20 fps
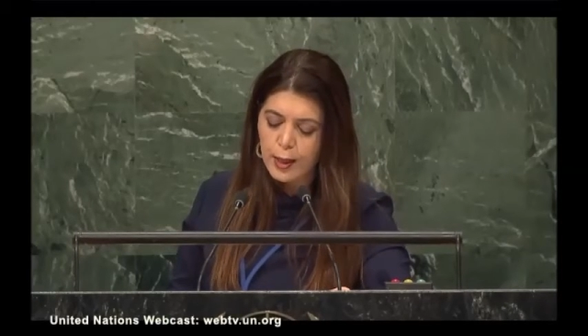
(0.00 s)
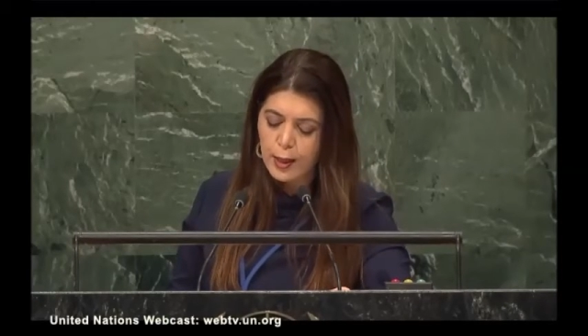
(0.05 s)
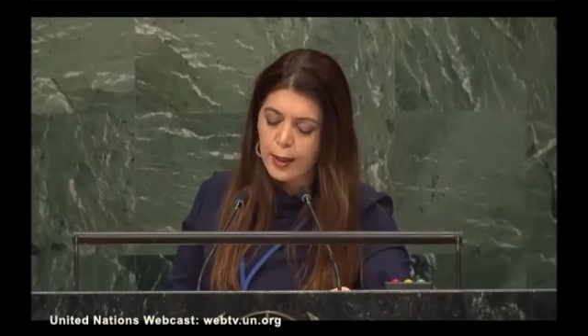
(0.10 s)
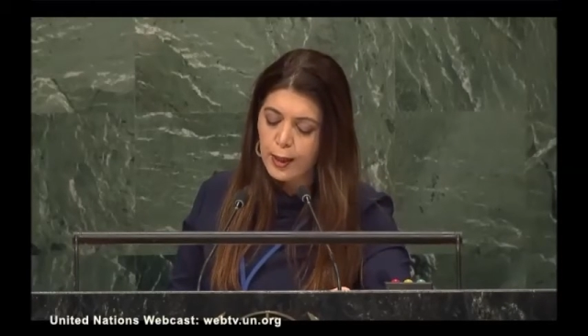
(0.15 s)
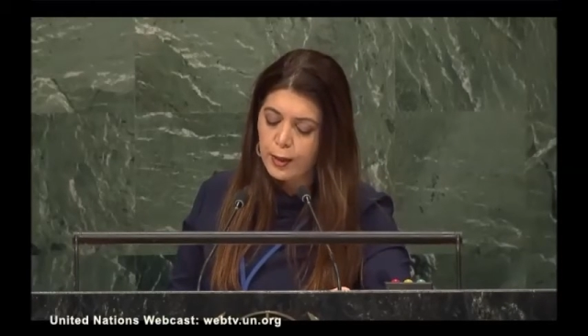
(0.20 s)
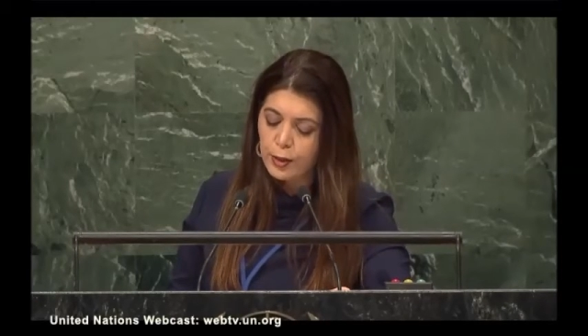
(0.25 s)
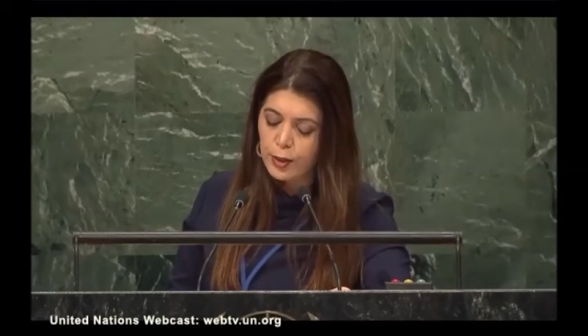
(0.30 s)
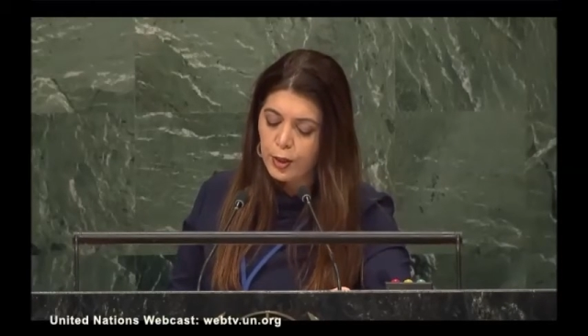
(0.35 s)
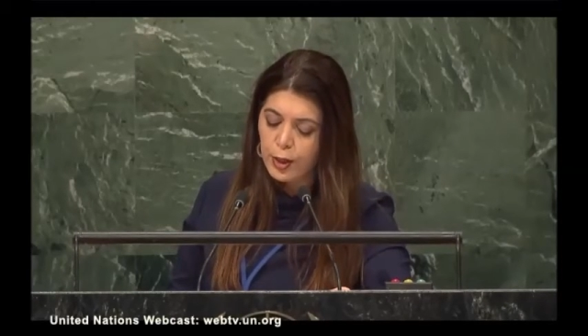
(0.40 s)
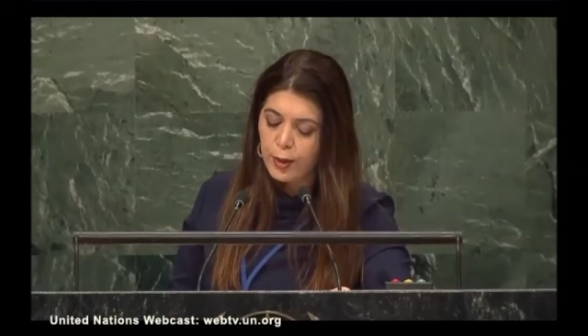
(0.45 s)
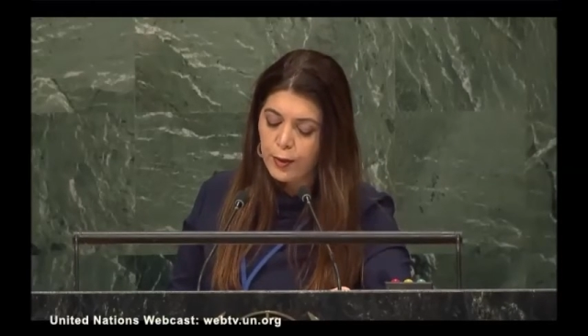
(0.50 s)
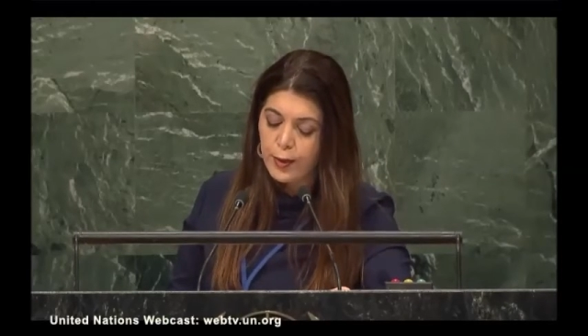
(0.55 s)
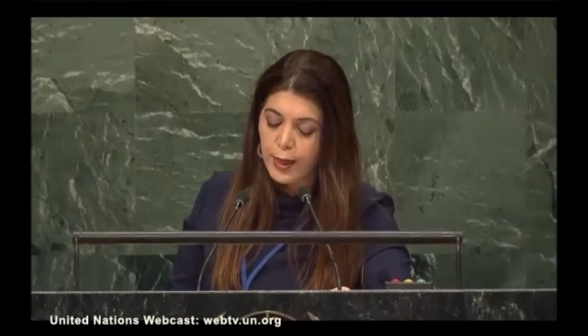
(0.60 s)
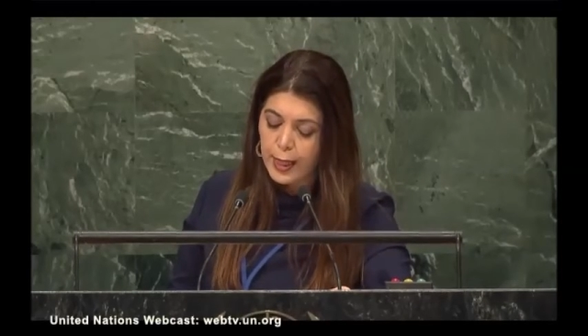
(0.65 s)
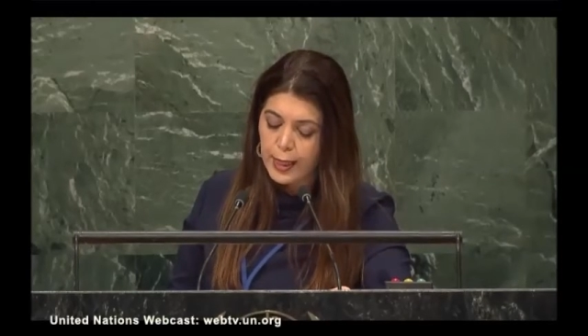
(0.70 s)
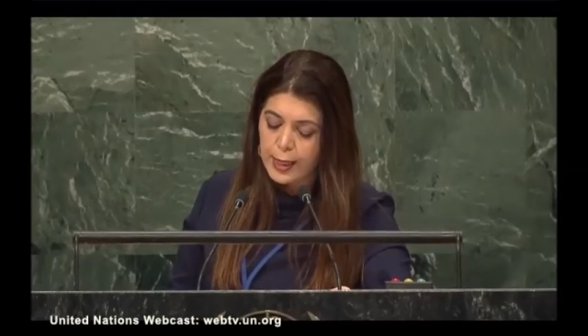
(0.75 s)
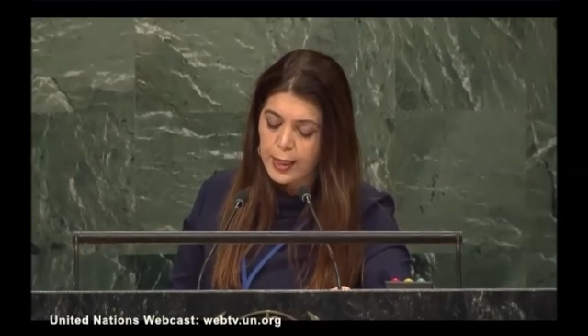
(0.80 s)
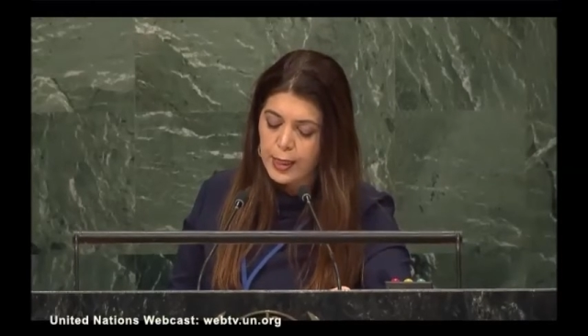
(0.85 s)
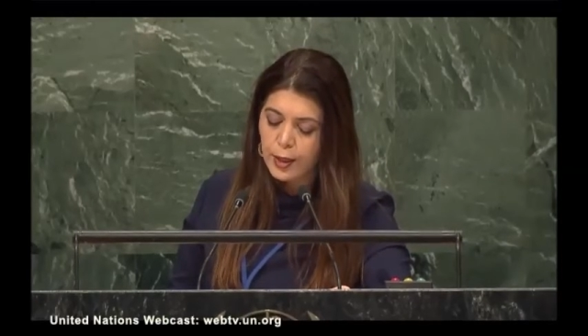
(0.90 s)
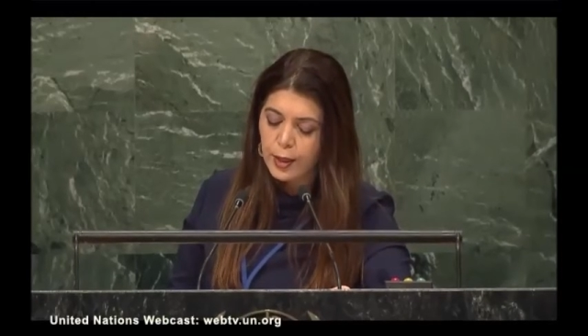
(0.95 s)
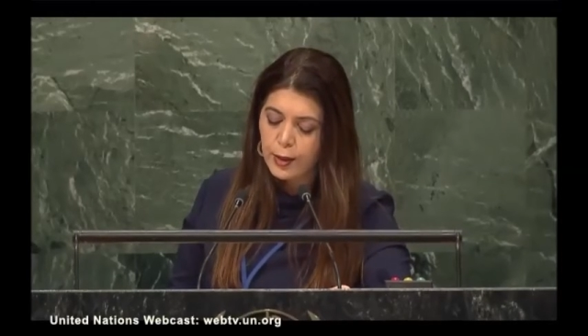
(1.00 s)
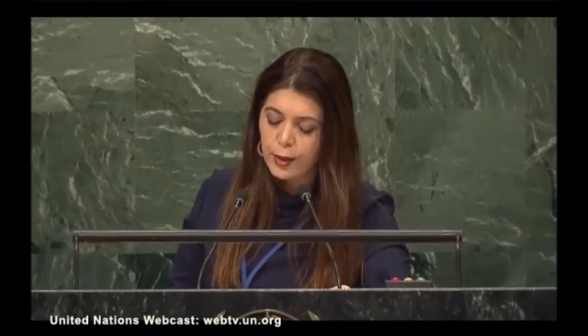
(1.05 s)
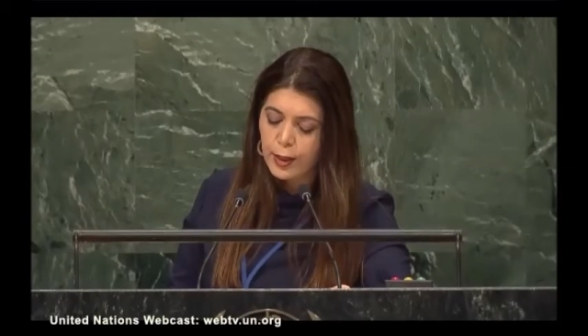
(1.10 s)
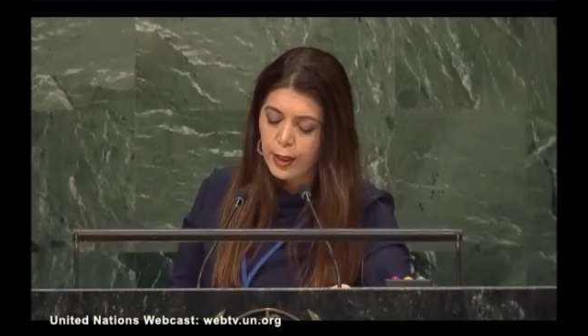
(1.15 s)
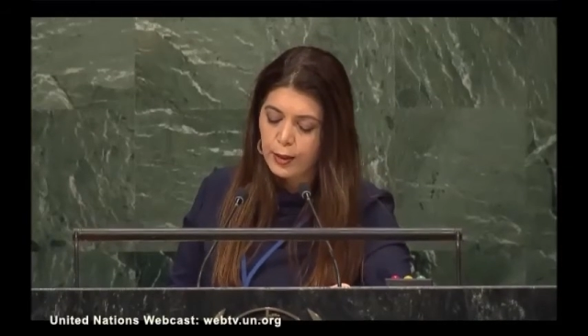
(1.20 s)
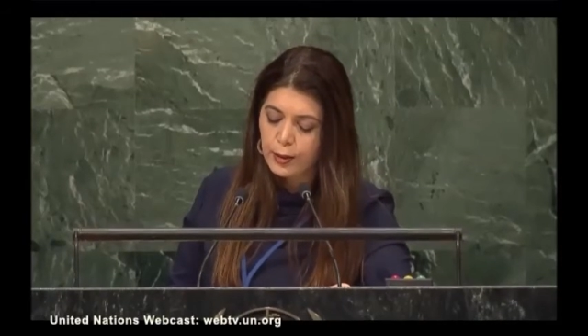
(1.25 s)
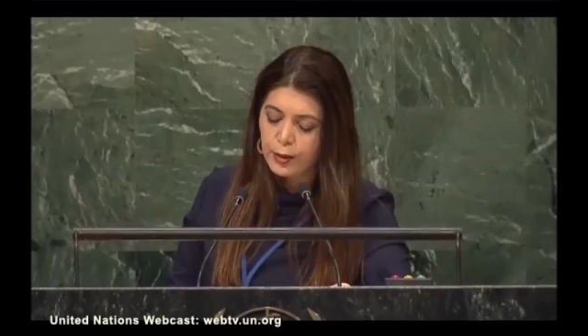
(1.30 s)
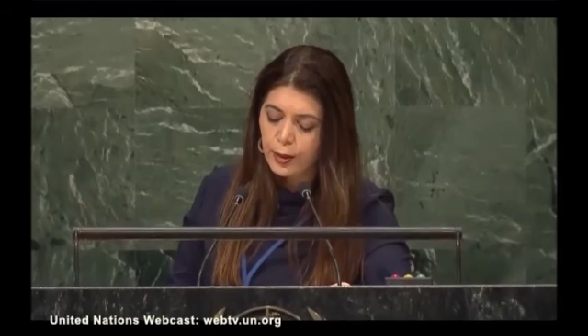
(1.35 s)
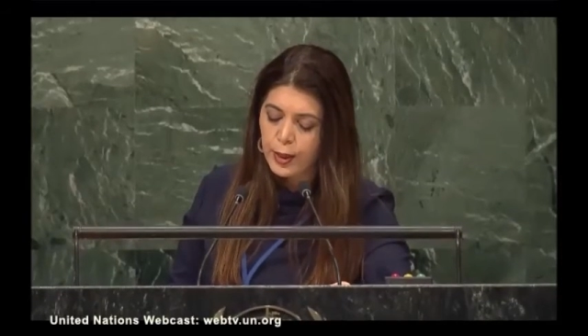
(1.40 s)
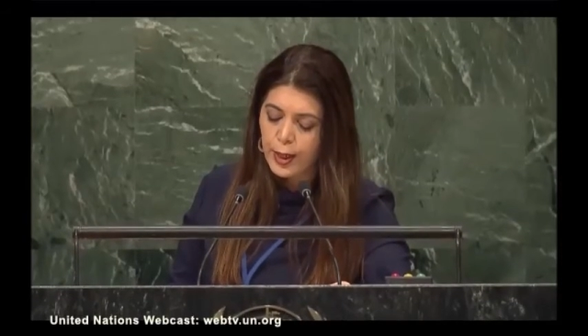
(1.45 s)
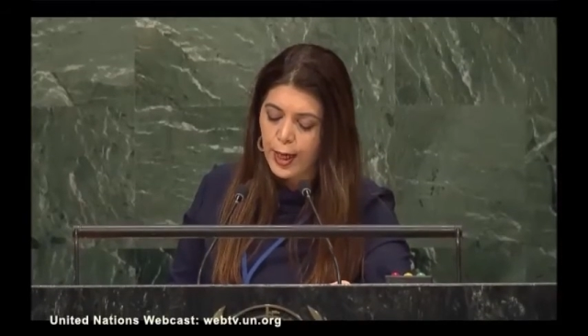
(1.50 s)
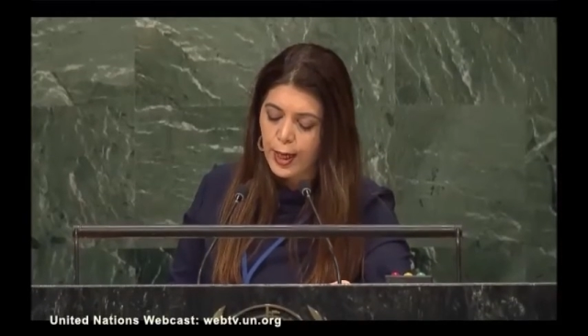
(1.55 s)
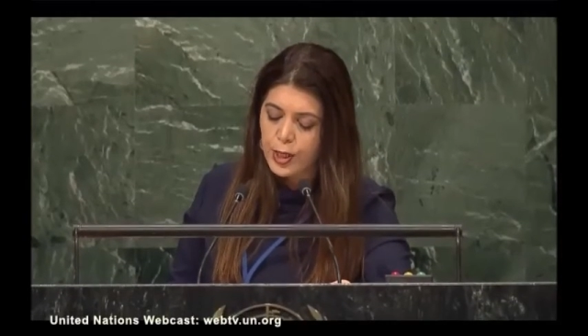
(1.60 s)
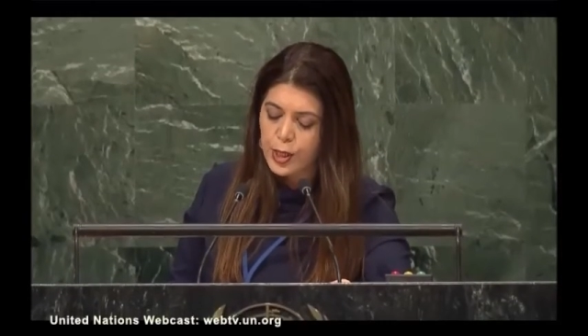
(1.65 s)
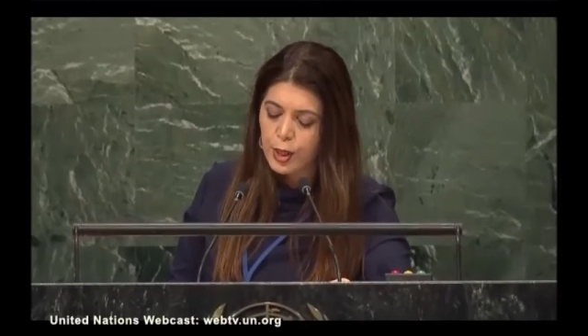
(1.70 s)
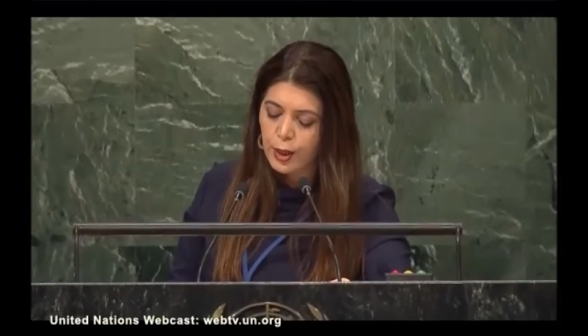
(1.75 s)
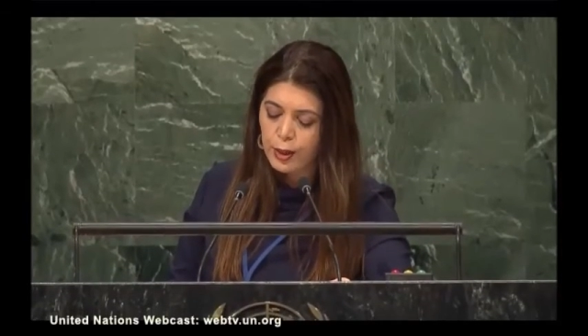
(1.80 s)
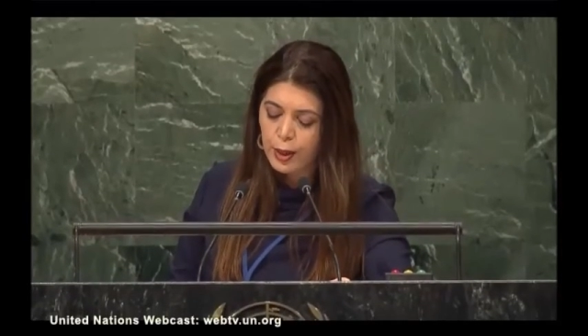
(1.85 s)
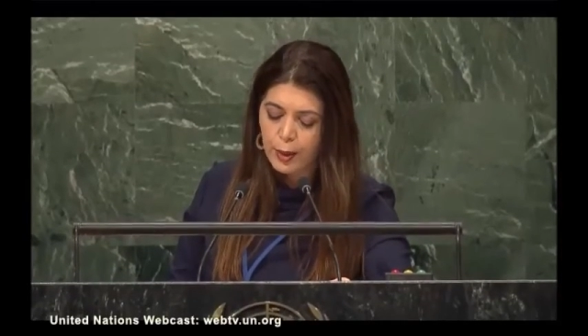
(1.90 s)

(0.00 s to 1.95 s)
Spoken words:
that the international